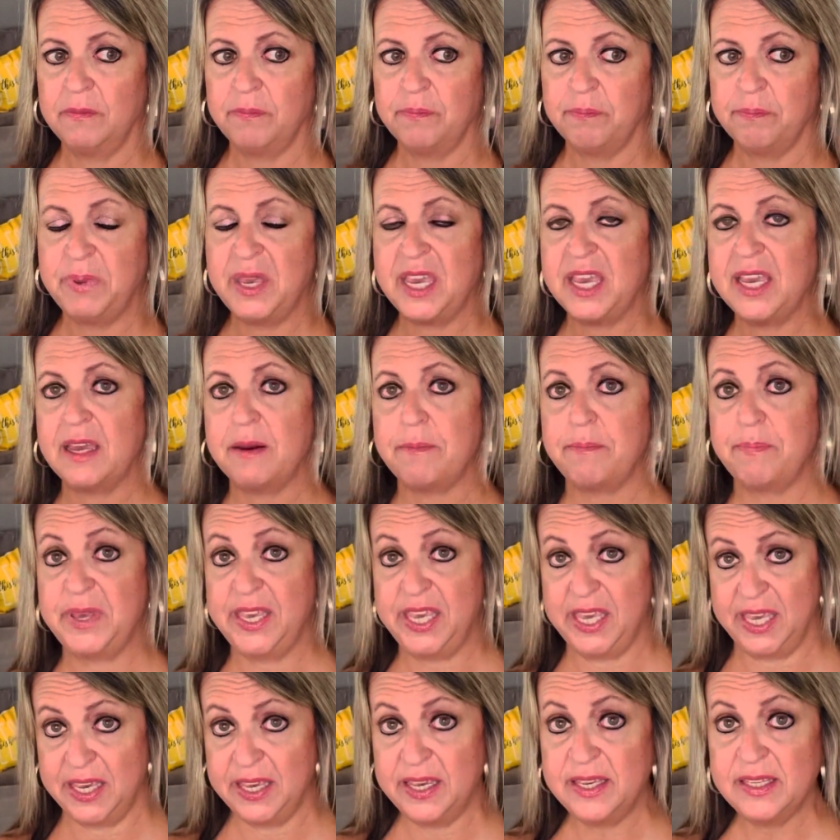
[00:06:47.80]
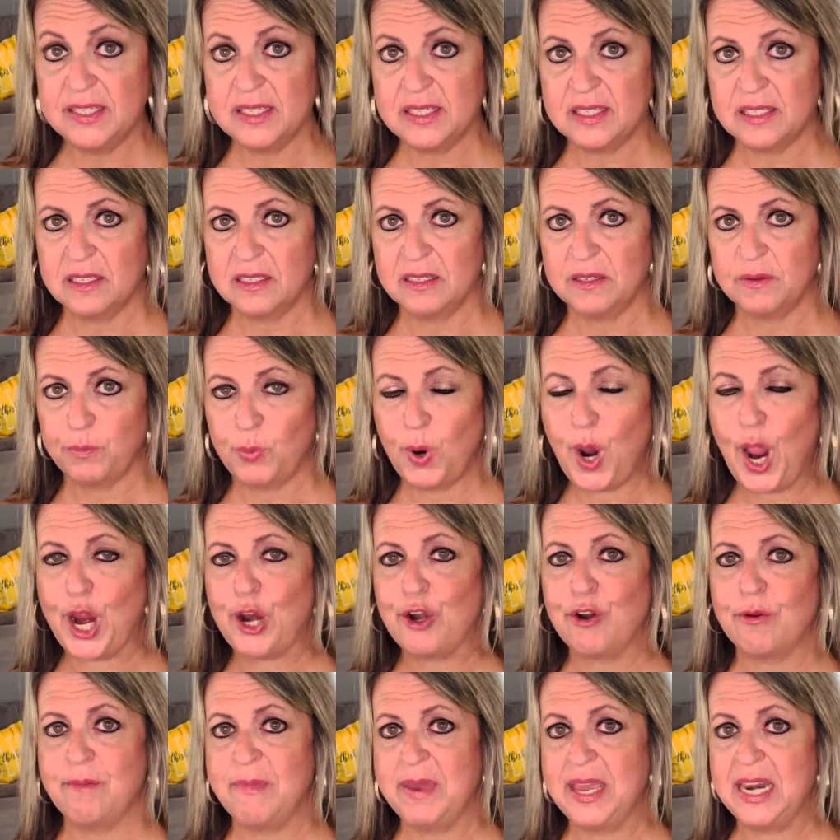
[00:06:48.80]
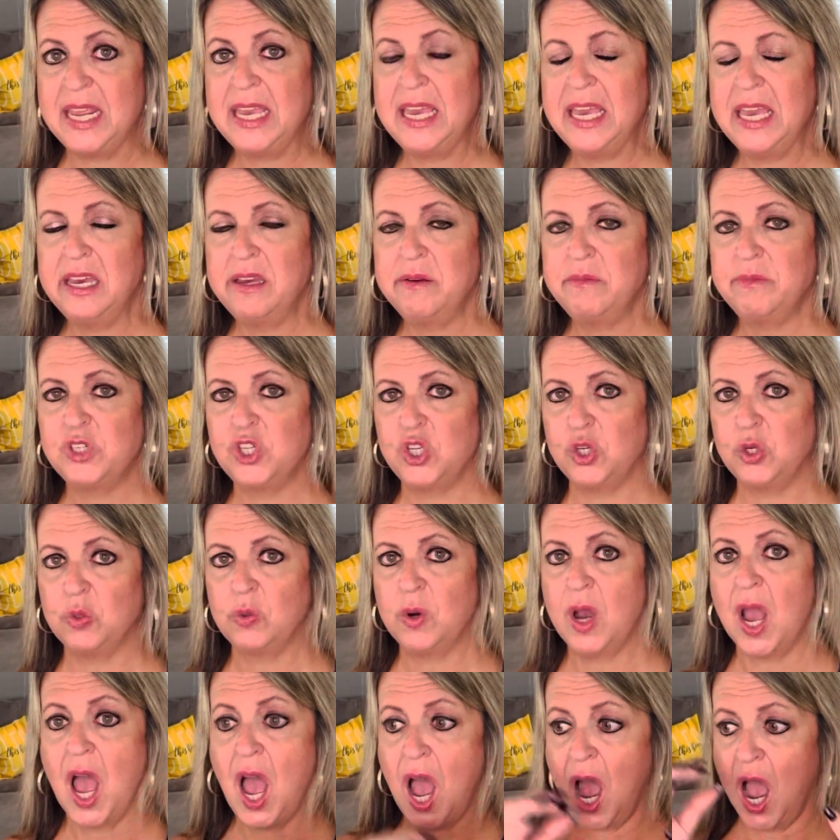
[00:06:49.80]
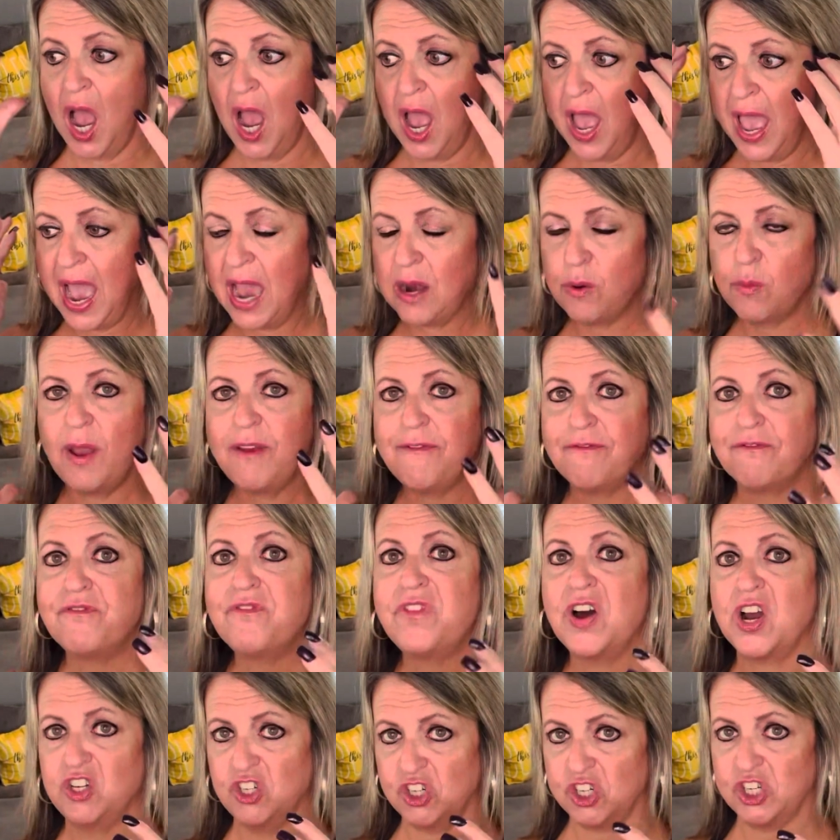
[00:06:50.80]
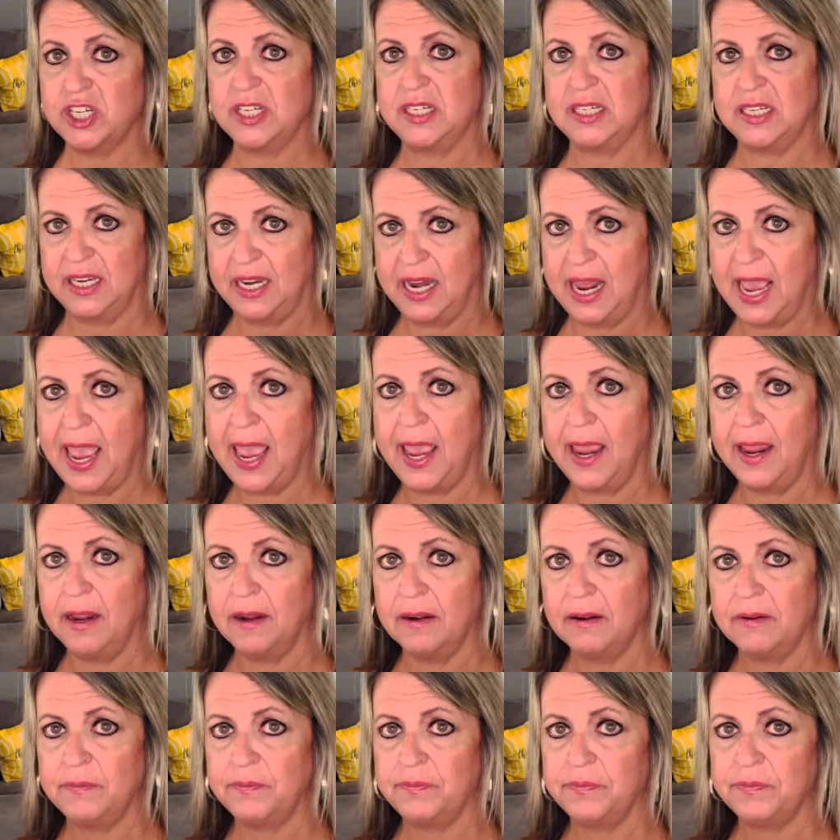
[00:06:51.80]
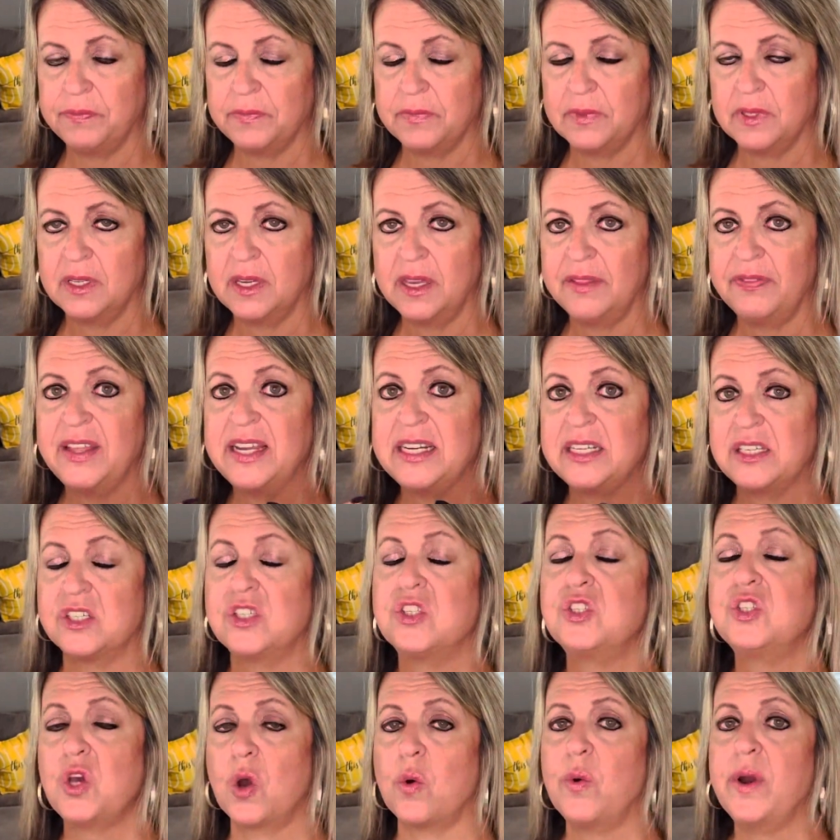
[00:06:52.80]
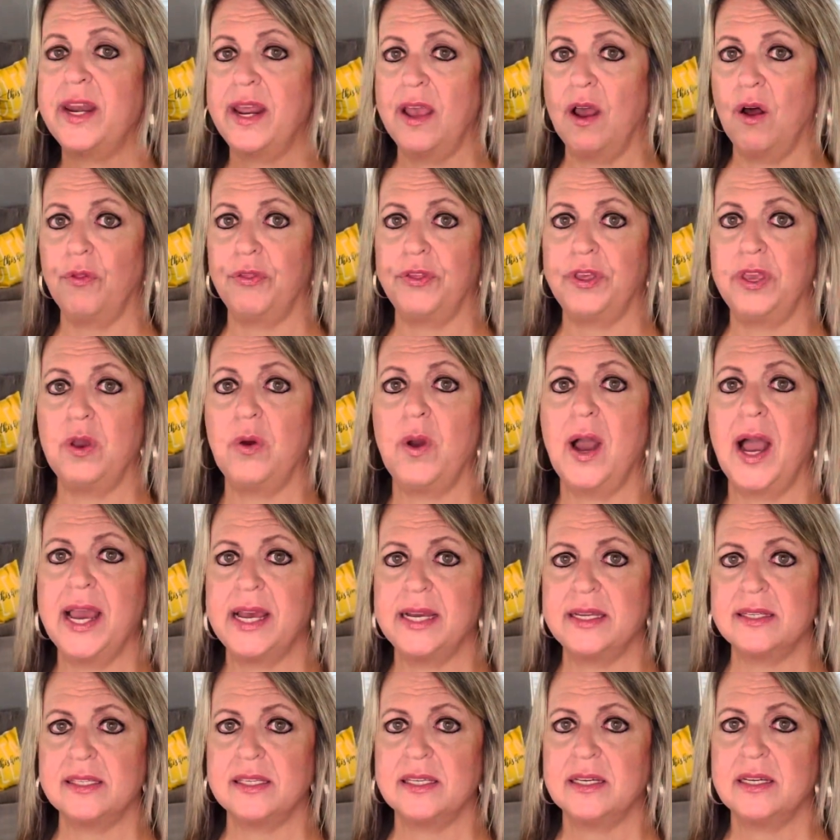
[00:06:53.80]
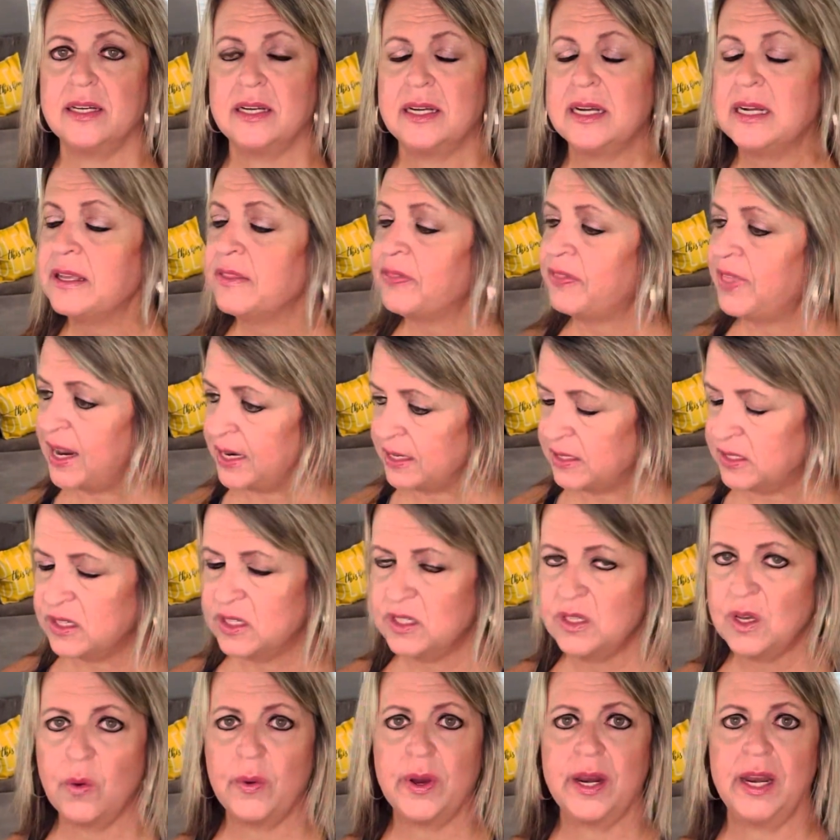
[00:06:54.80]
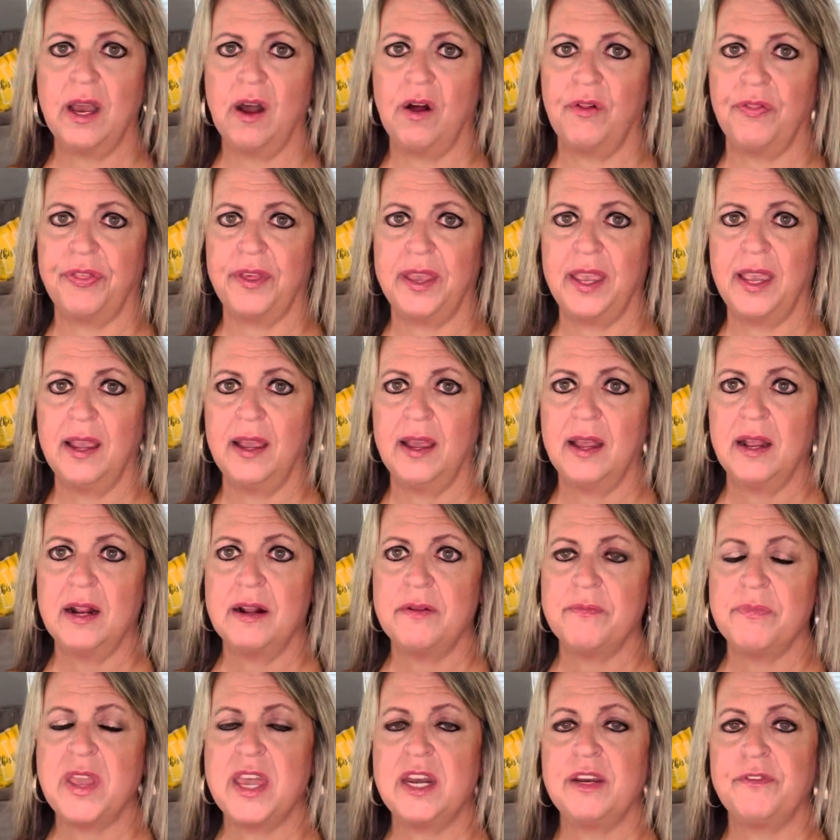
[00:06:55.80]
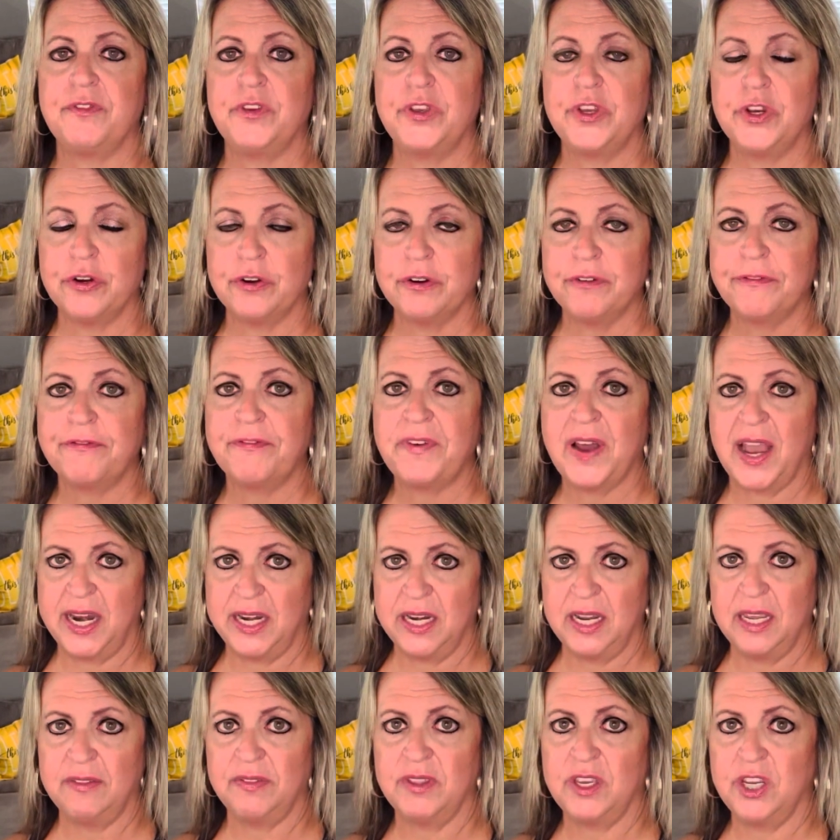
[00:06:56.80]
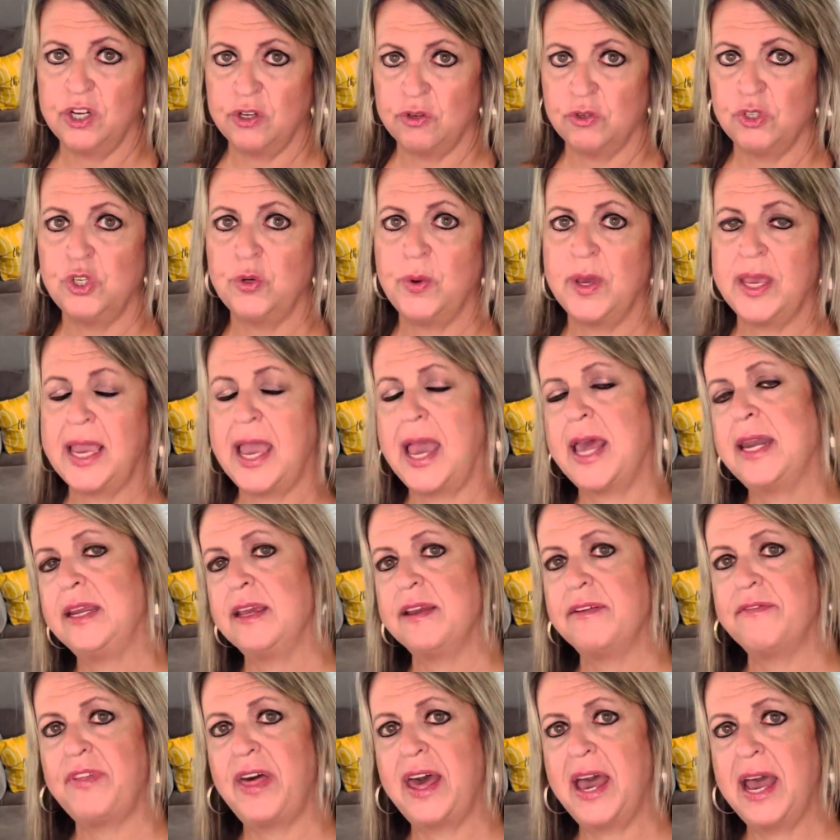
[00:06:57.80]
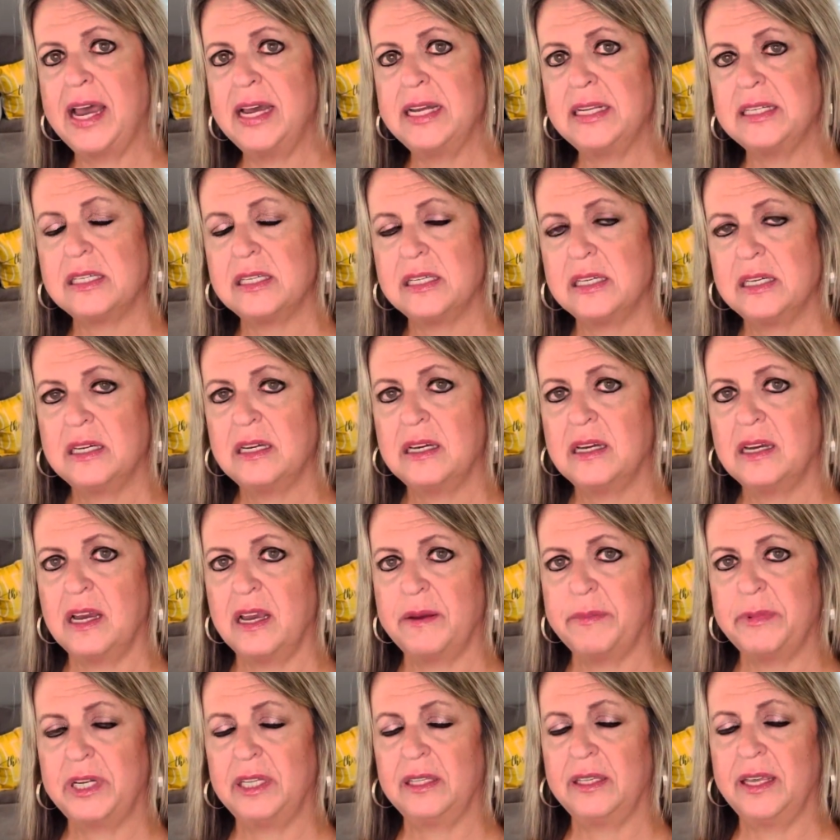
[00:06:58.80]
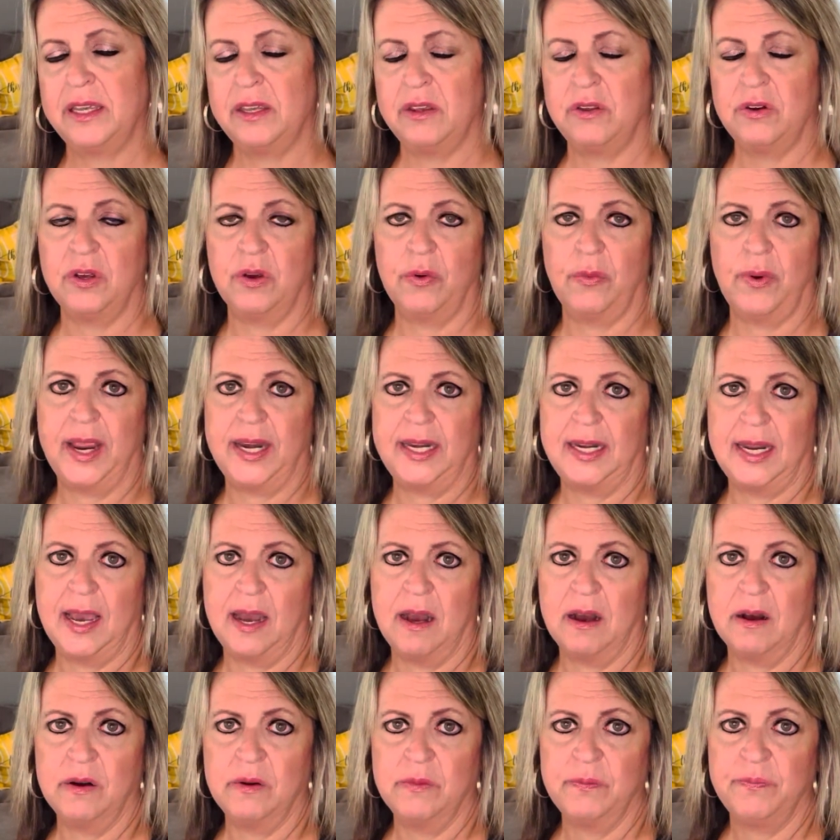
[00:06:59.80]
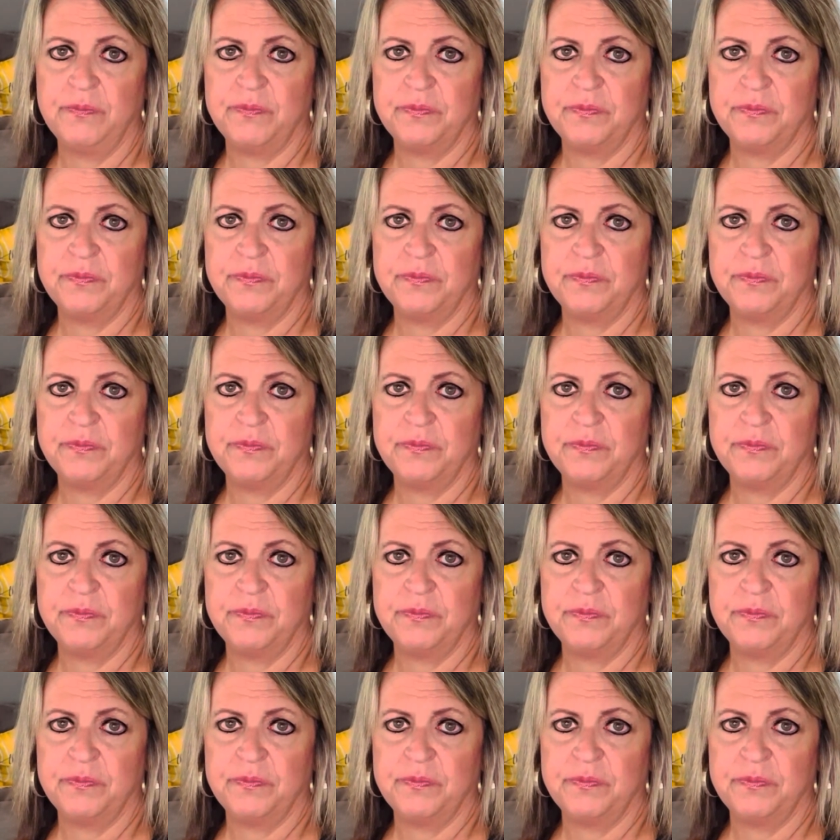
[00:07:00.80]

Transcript: being at peace prior to meeting him to how do I function today? That's so unhealthy, you guys. That is so unhealthy. And if you're finding that you're doing any of that, I'm going to let you know right now,